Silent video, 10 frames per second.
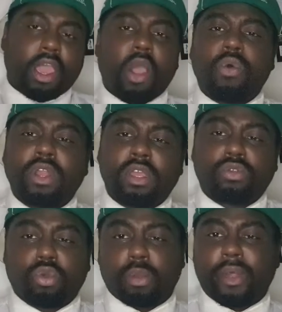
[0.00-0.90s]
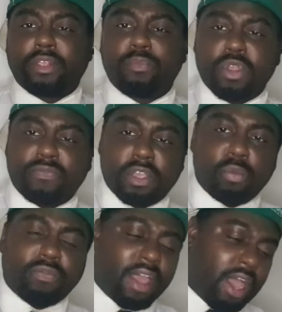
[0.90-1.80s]
I want to talk about this movie
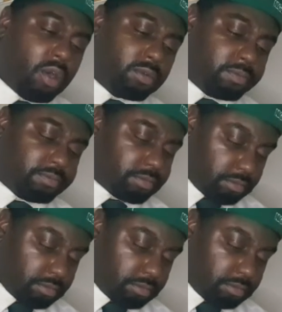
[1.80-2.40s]
without,